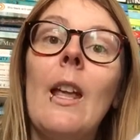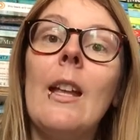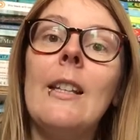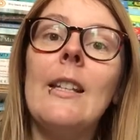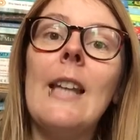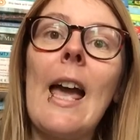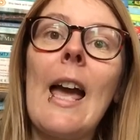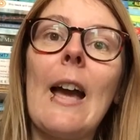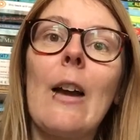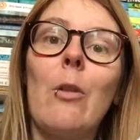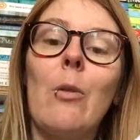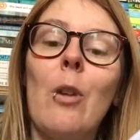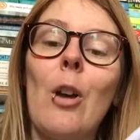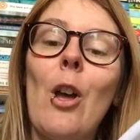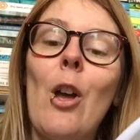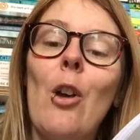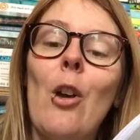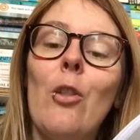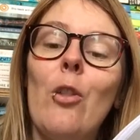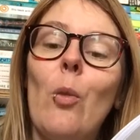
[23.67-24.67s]
Now,
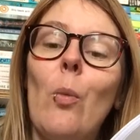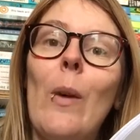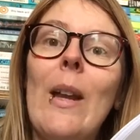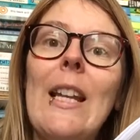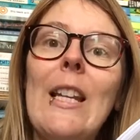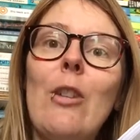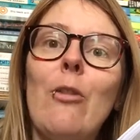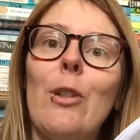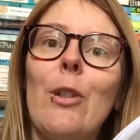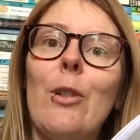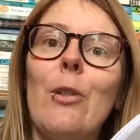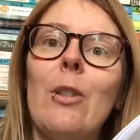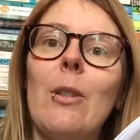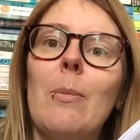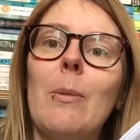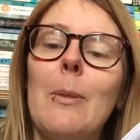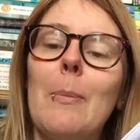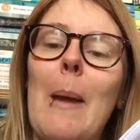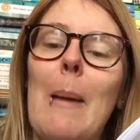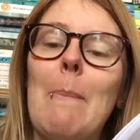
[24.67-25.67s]
the Willigrews
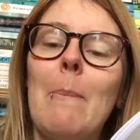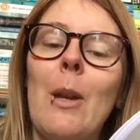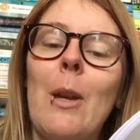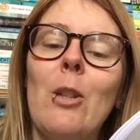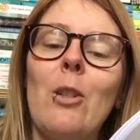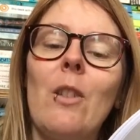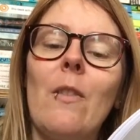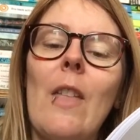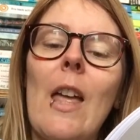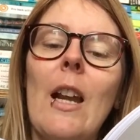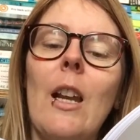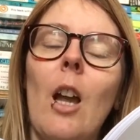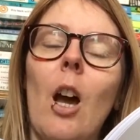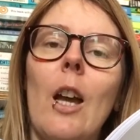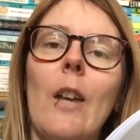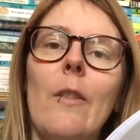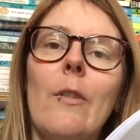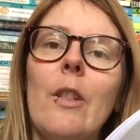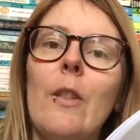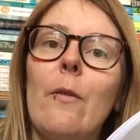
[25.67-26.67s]
spent most of their
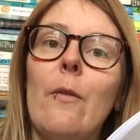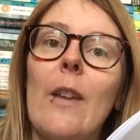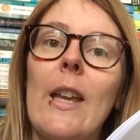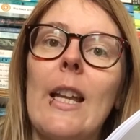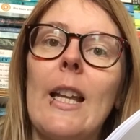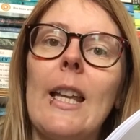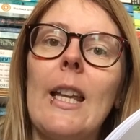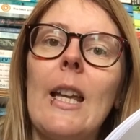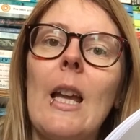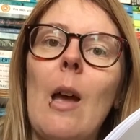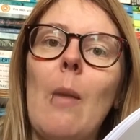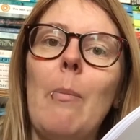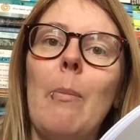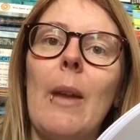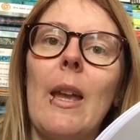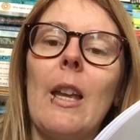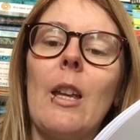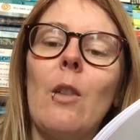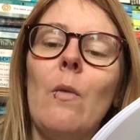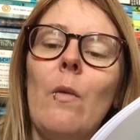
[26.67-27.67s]
lives feeling a
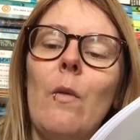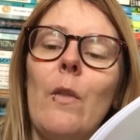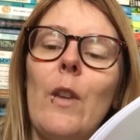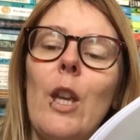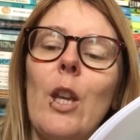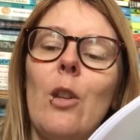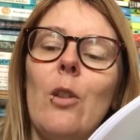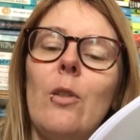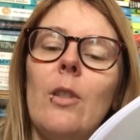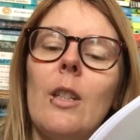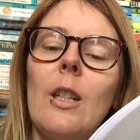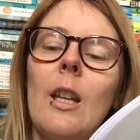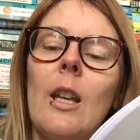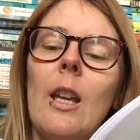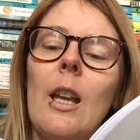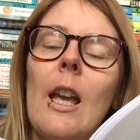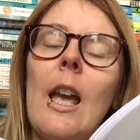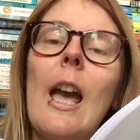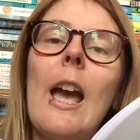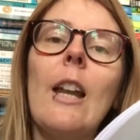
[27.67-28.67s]
bit confused,
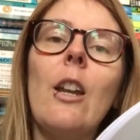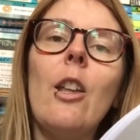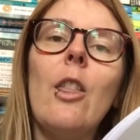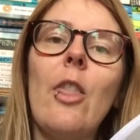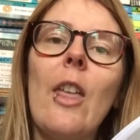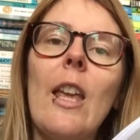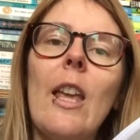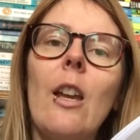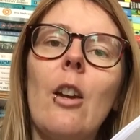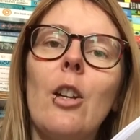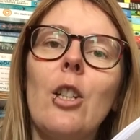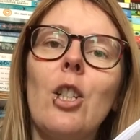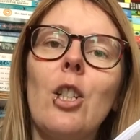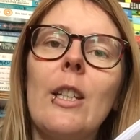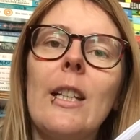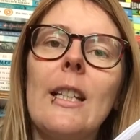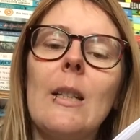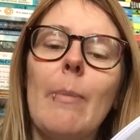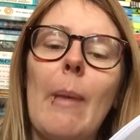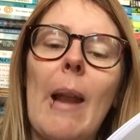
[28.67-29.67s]
and I think I should
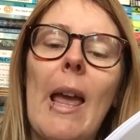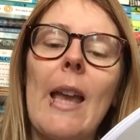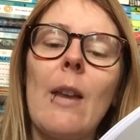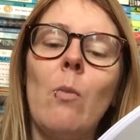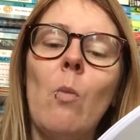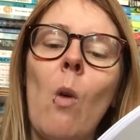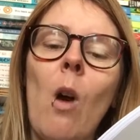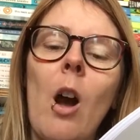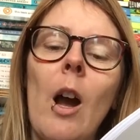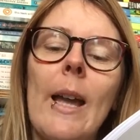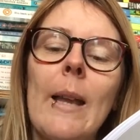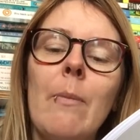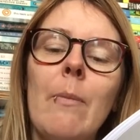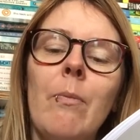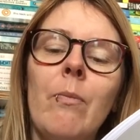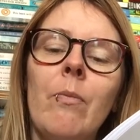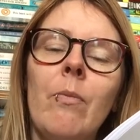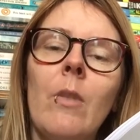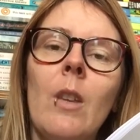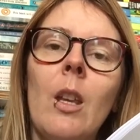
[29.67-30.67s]
explain why.
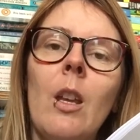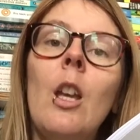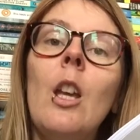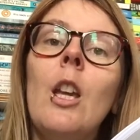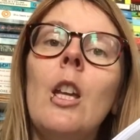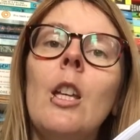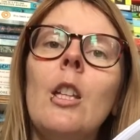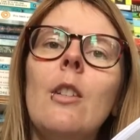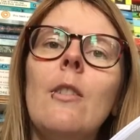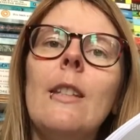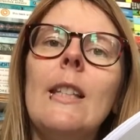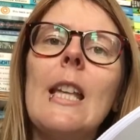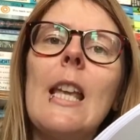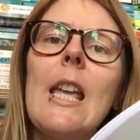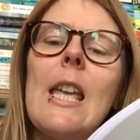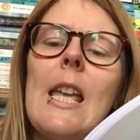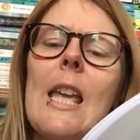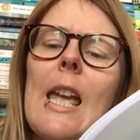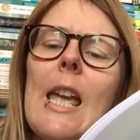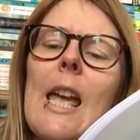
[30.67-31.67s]
You
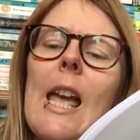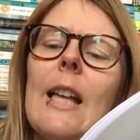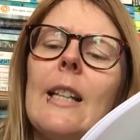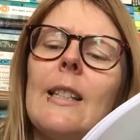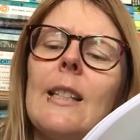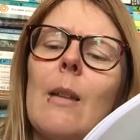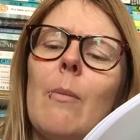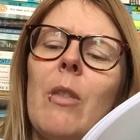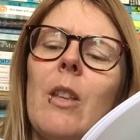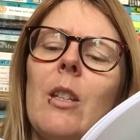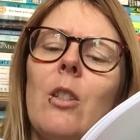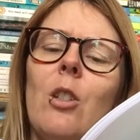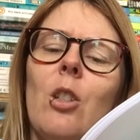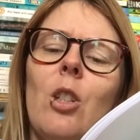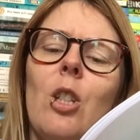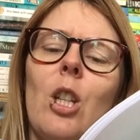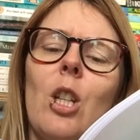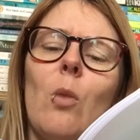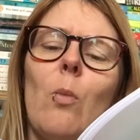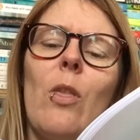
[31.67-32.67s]
see, it has something to
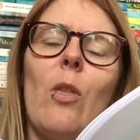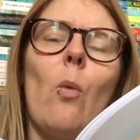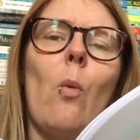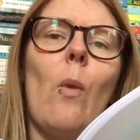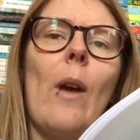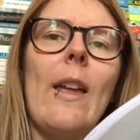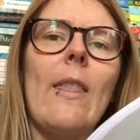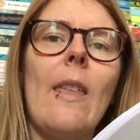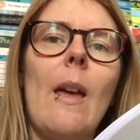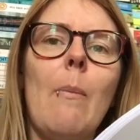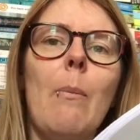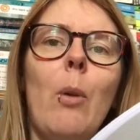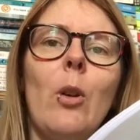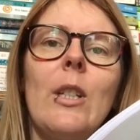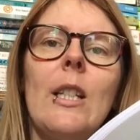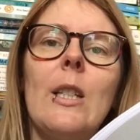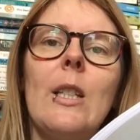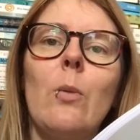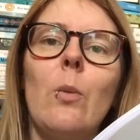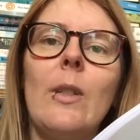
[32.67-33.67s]
do with the way their
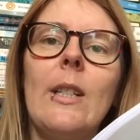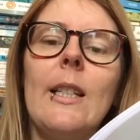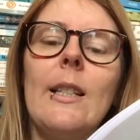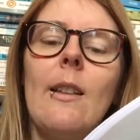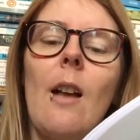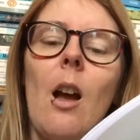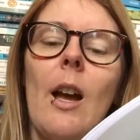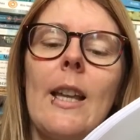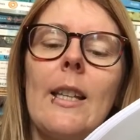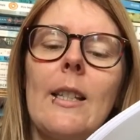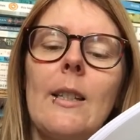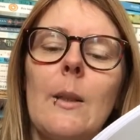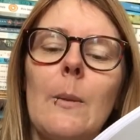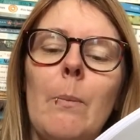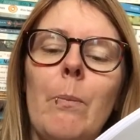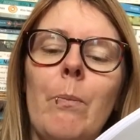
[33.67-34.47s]
bodies were designed.